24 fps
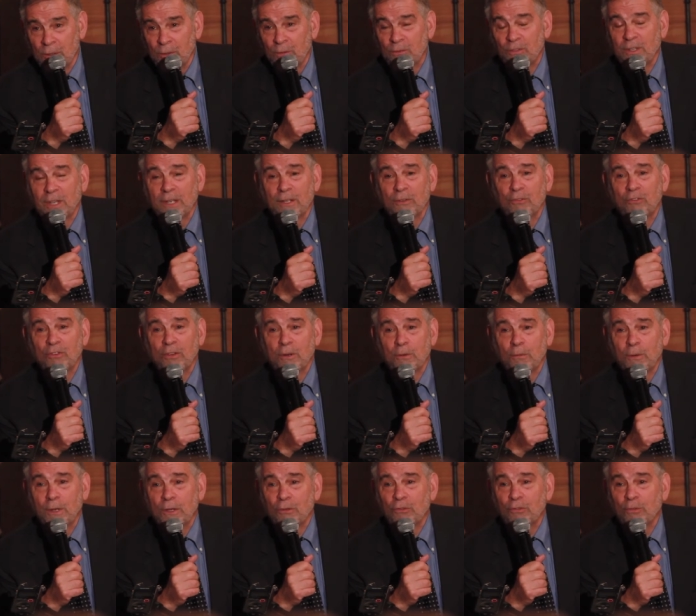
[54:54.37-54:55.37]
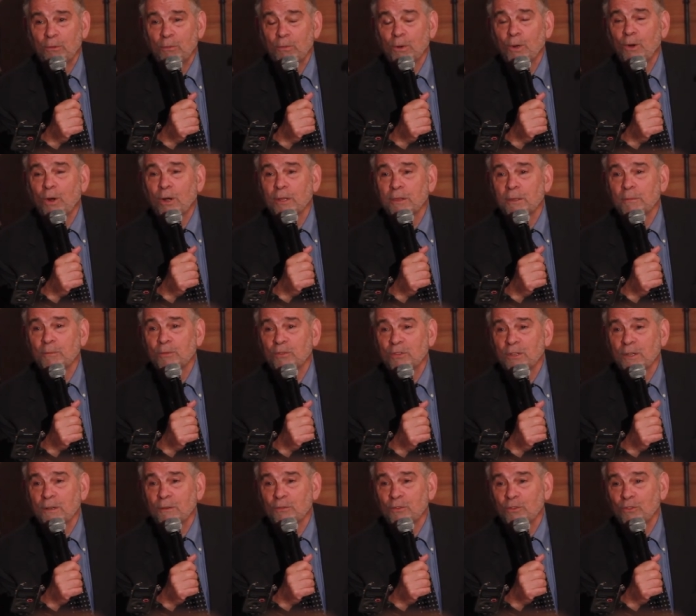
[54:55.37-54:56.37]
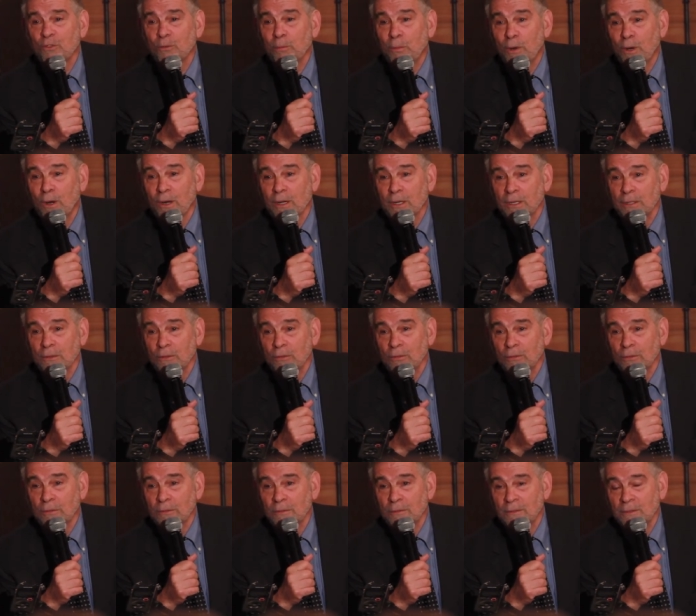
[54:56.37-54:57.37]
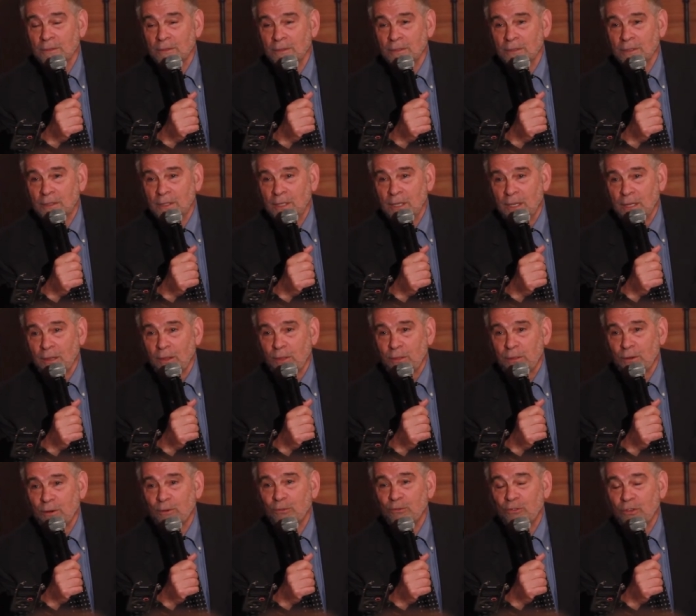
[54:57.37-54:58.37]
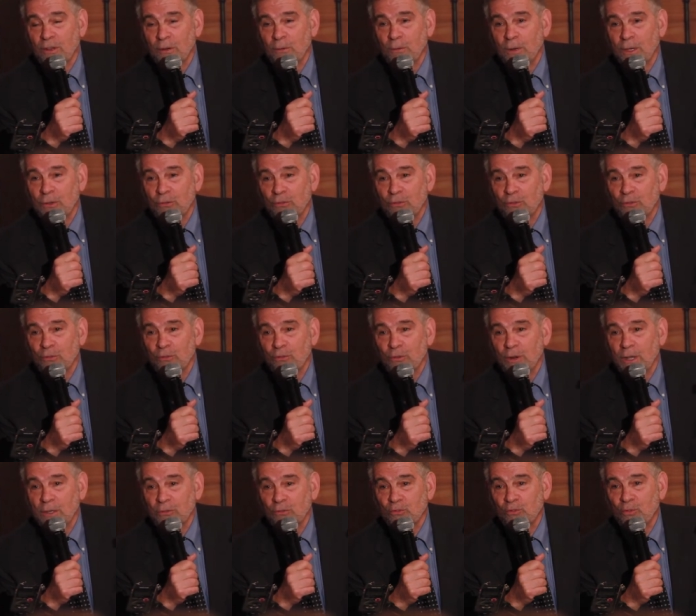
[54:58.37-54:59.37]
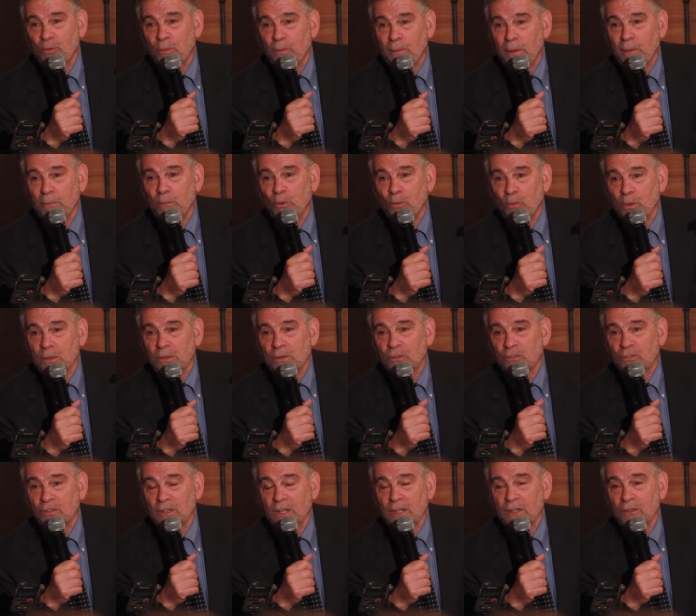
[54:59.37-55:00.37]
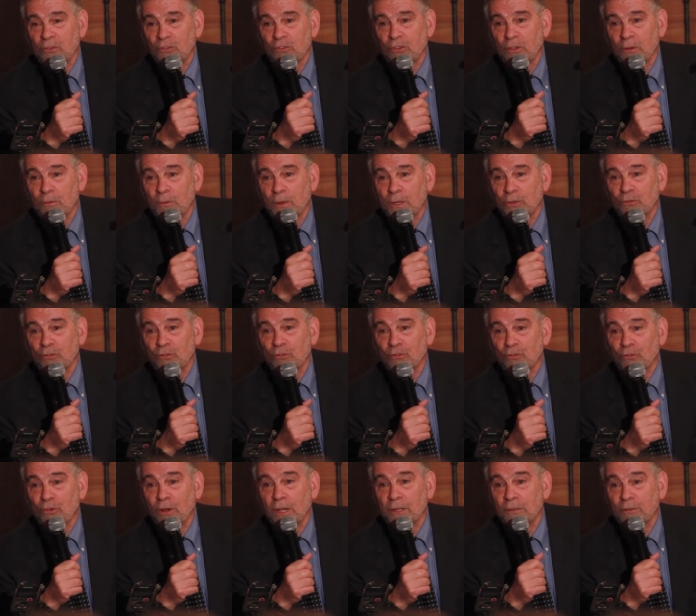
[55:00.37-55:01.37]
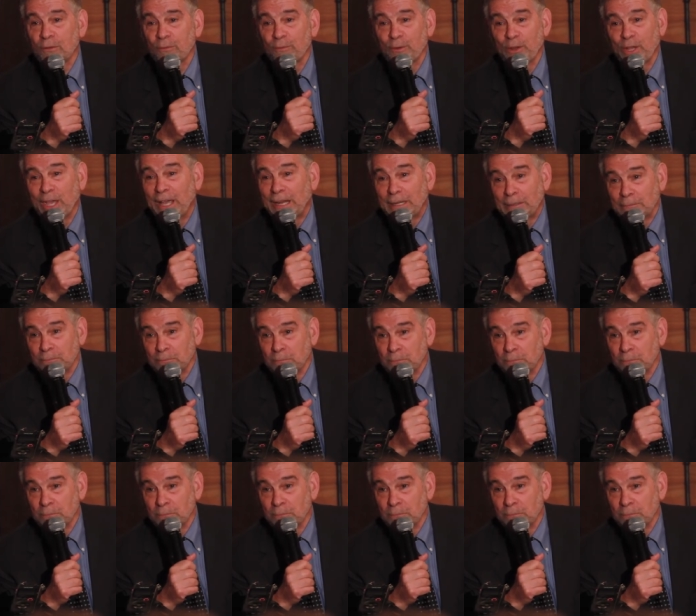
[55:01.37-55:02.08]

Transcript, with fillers: The second generation regard themselves as Americans and the third generation tries to remember what the second generation tried to forget.